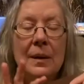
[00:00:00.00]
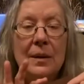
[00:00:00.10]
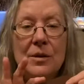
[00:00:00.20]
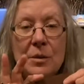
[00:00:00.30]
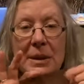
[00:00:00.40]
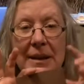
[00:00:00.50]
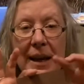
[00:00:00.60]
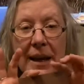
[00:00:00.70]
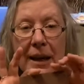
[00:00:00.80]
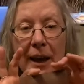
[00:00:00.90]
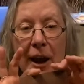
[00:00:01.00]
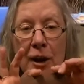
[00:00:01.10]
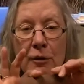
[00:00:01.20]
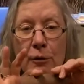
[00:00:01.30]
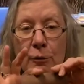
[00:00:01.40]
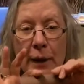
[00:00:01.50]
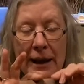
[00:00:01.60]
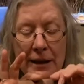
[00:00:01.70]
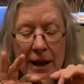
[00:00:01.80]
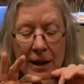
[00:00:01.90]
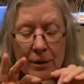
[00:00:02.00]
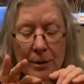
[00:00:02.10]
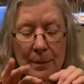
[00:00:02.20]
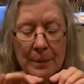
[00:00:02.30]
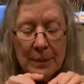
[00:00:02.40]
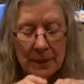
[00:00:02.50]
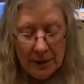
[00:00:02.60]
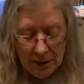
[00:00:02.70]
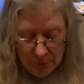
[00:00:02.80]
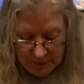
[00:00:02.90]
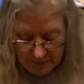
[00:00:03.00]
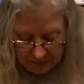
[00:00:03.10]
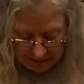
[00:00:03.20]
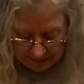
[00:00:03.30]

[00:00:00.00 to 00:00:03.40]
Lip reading: So we take our rectangle, we fold it